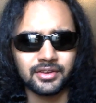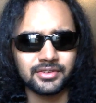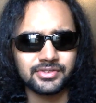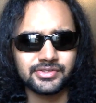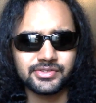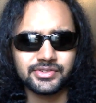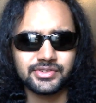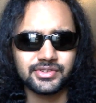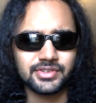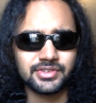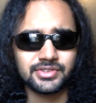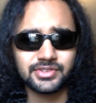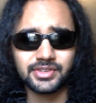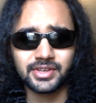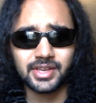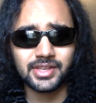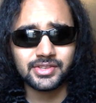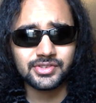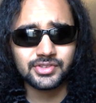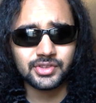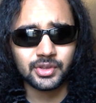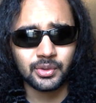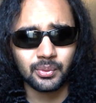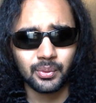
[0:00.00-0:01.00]
It's it's
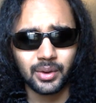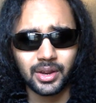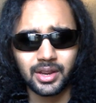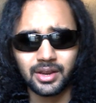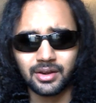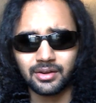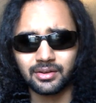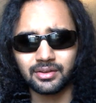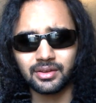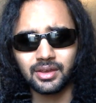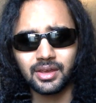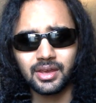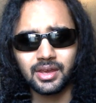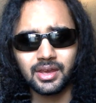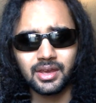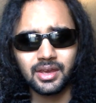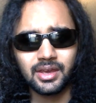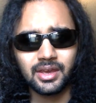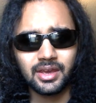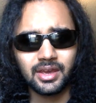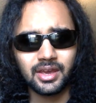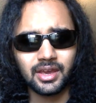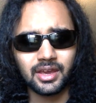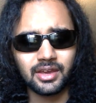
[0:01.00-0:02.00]
against the grain,
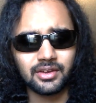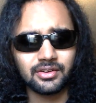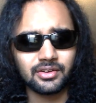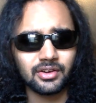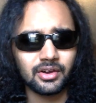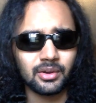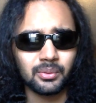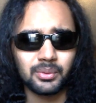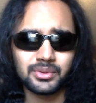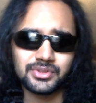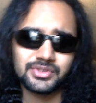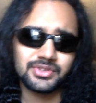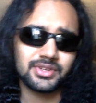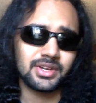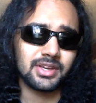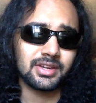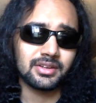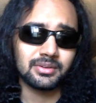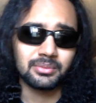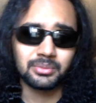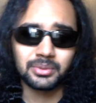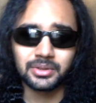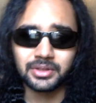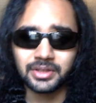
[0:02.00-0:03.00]
and uh, once
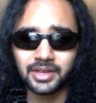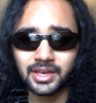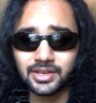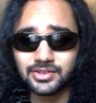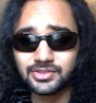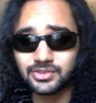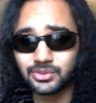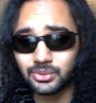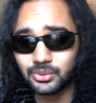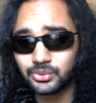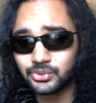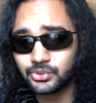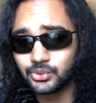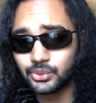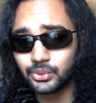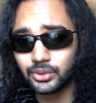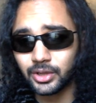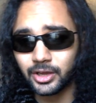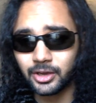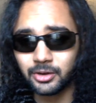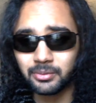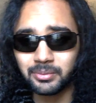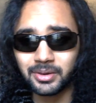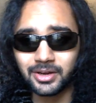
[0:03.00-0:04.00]
again, it really has an old school
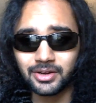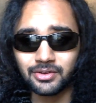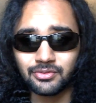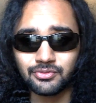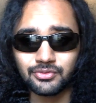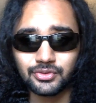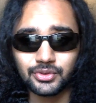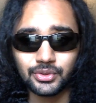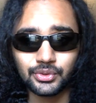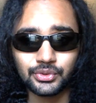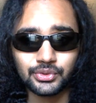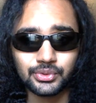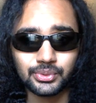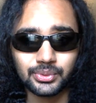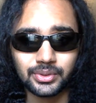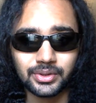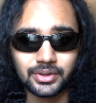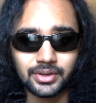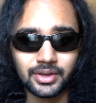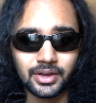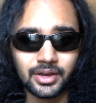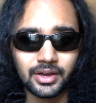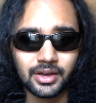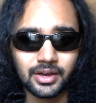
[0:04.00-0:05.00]
Iron Maiden feel to
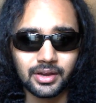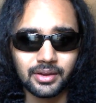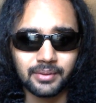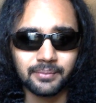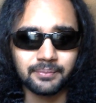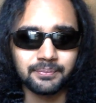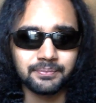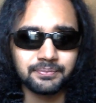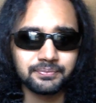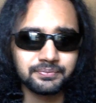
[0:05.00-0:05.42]
it. Uh,